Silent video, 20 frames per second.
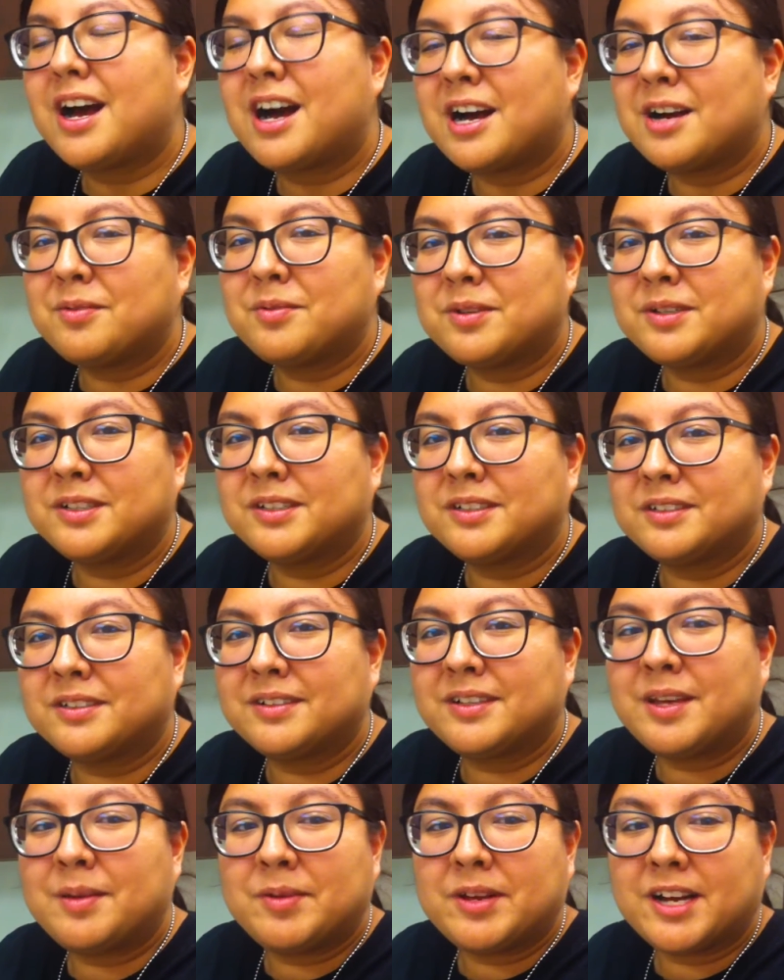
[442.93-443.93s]
I will
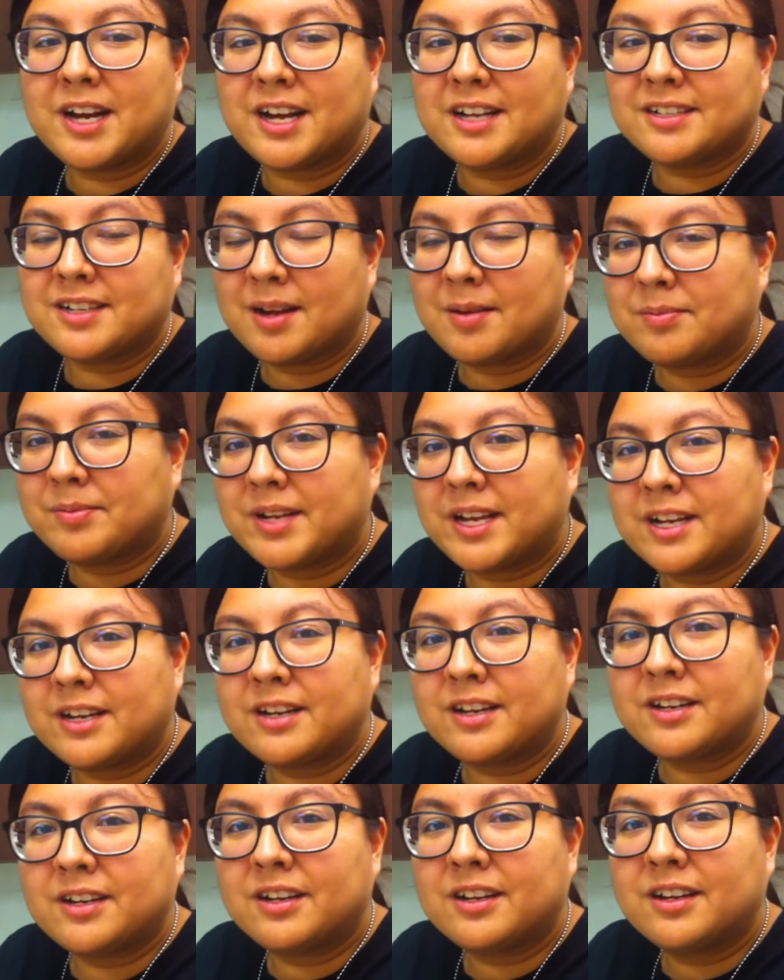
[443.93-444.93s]
keep you guys
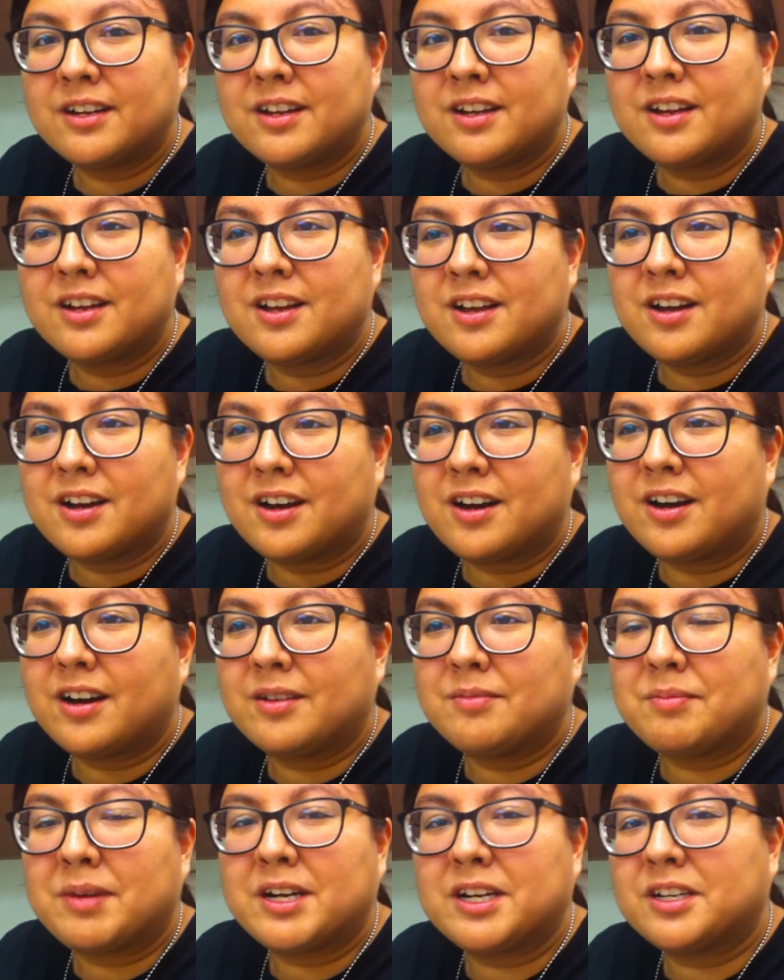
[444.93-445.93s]
updated
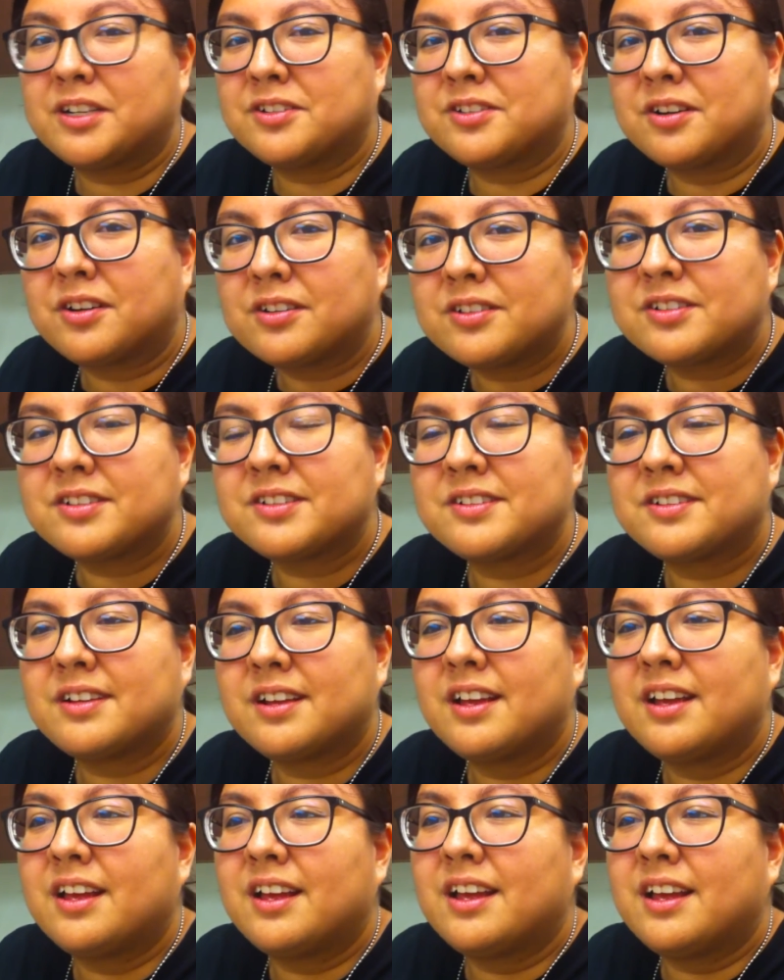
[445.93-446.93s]
on my results,
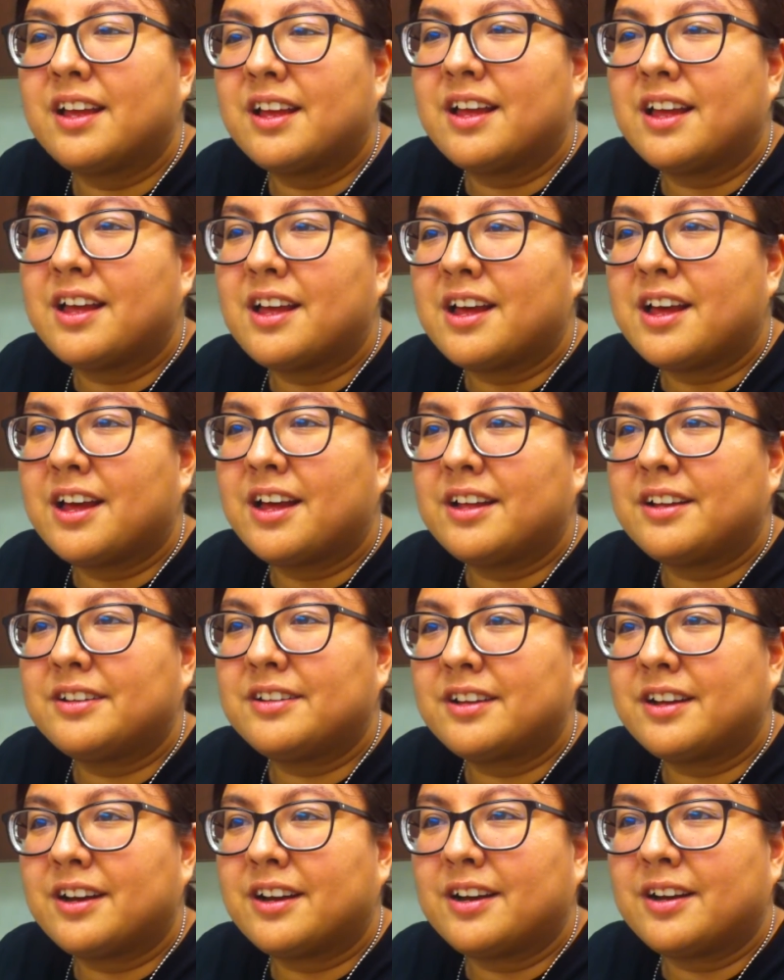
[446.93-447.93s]

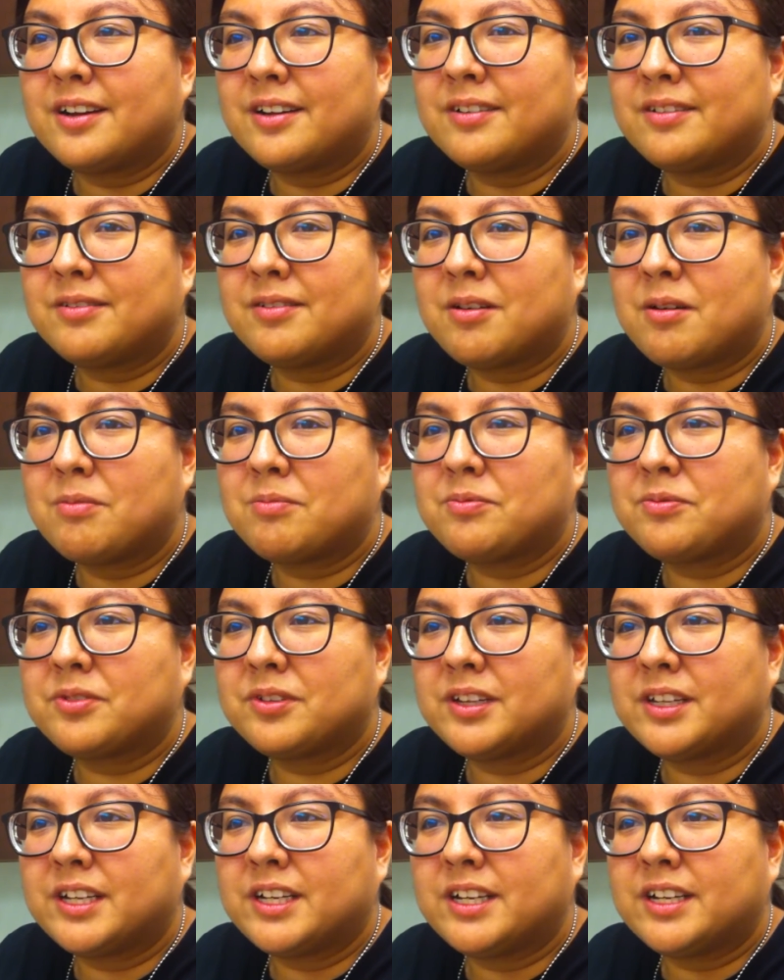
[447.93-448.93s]
and
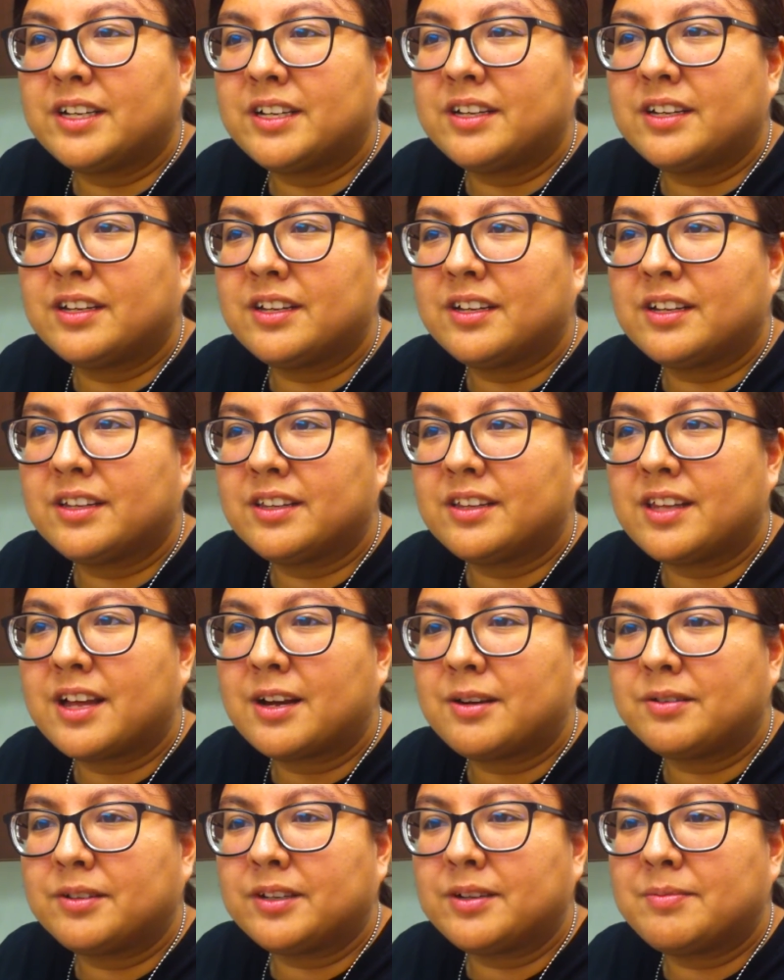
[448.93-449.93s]
hopefully
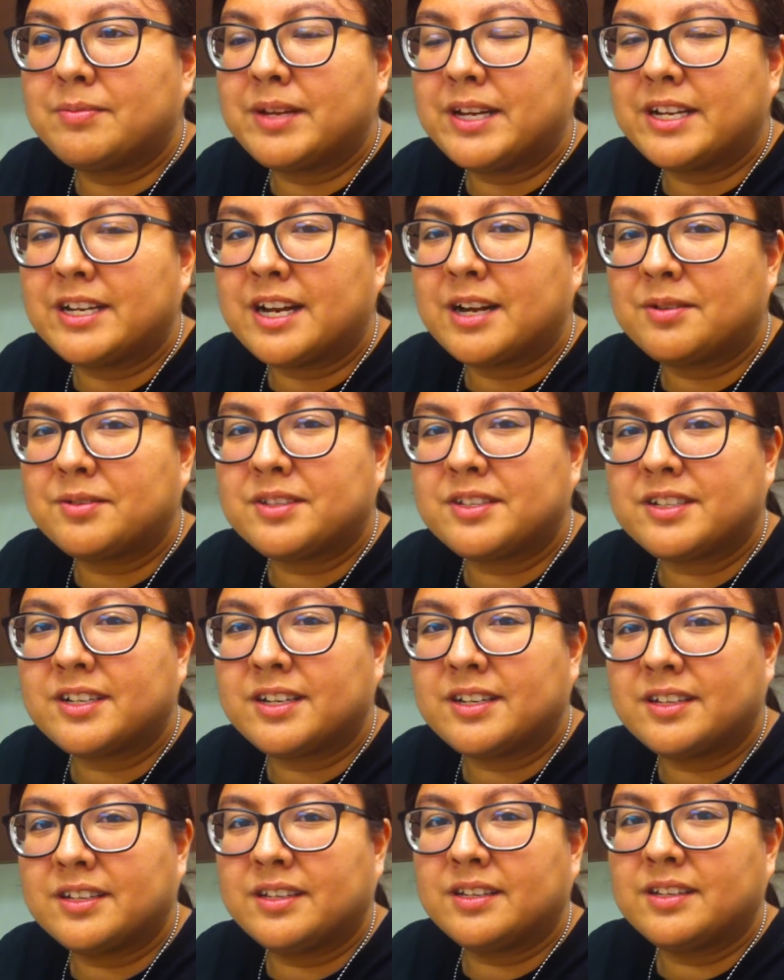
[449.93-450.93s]
that can be announced
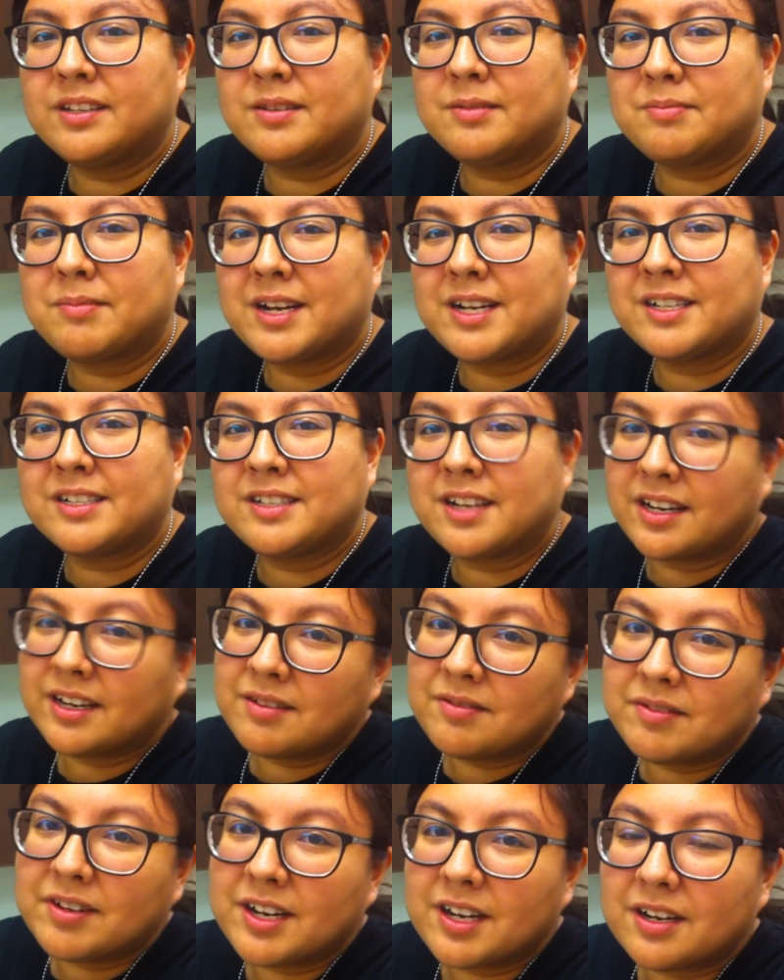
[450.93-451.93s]
in my
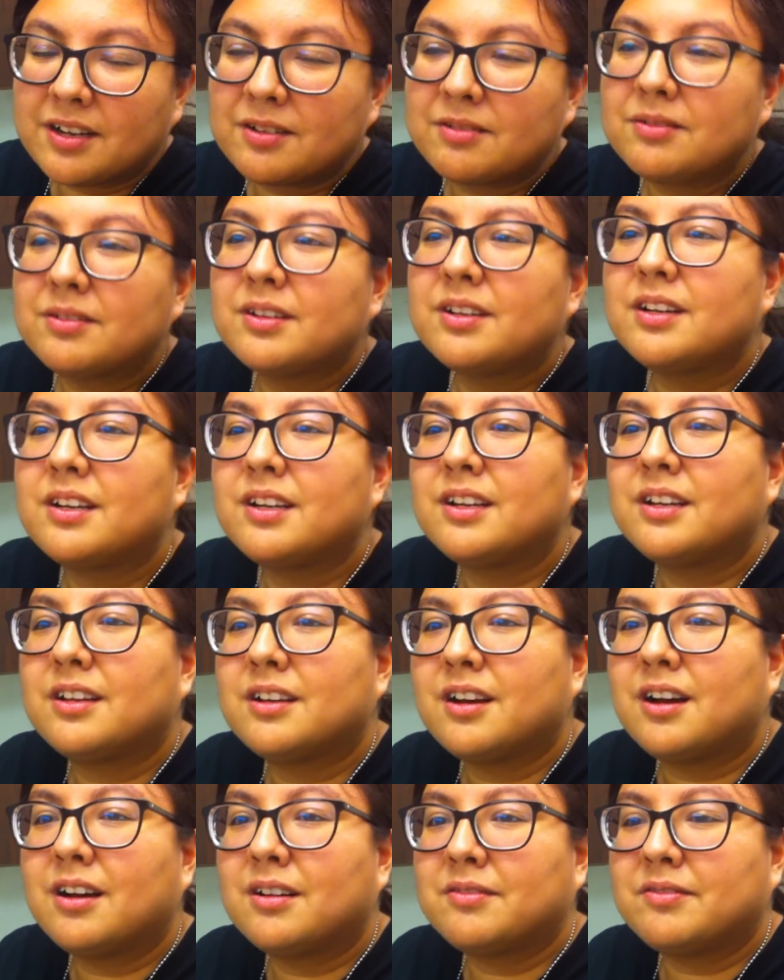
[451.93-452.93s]
second video
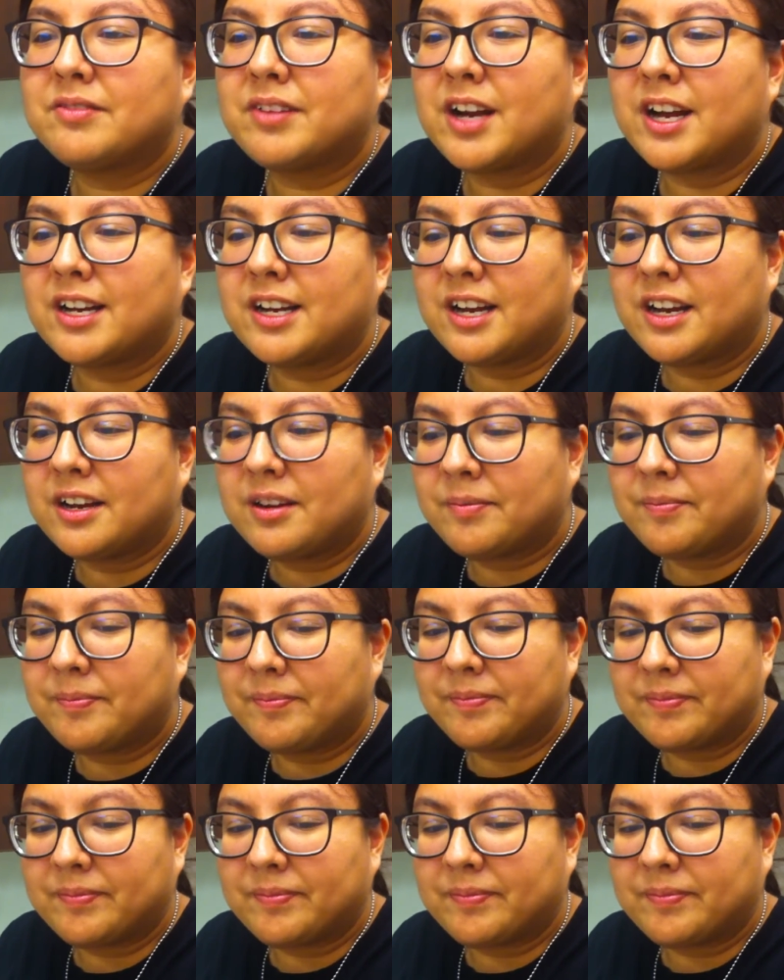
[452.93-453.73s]
on Friday.